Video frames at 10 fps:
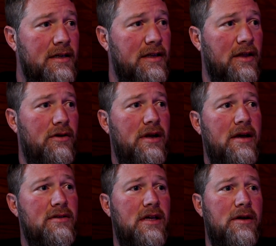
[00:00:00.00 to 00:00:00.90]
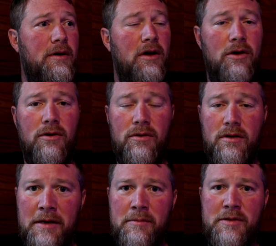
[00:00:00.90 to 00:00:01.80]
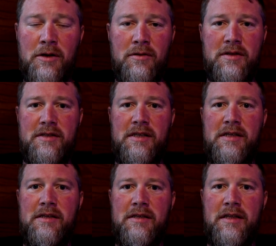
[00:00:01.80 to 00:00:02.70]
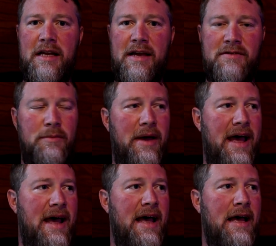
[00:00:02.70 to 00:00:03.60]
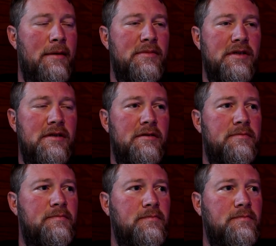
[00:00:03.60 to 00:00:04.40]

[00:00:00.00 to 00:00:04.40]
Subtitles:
The other day I was like, oh, I'm starting to see that I have some abs, and